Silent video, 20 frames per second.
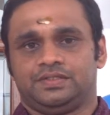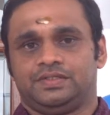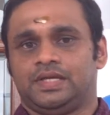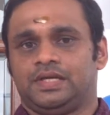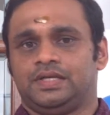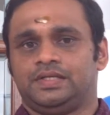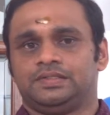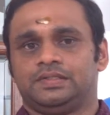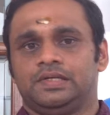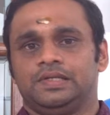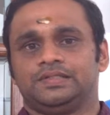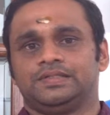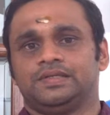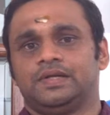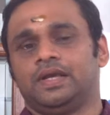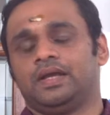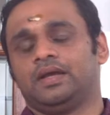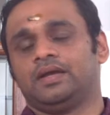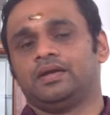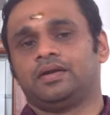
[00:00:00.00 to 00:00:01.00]
that is
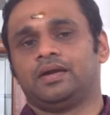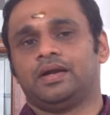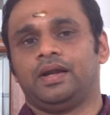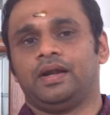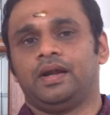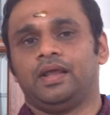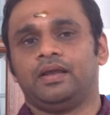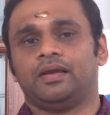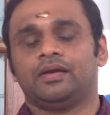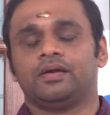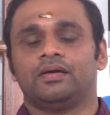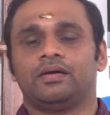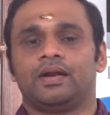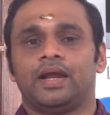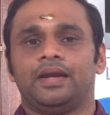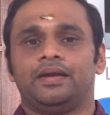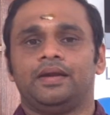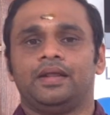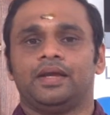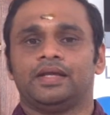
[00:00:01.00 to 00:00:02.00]
listening, reading,
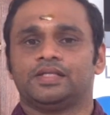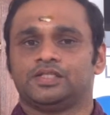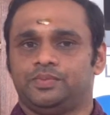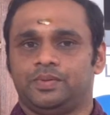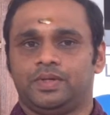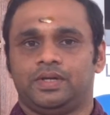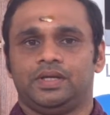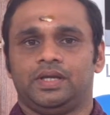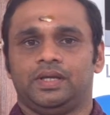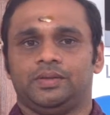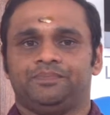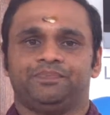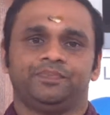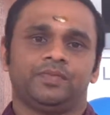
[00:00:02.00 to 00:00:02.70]
writing and speaking.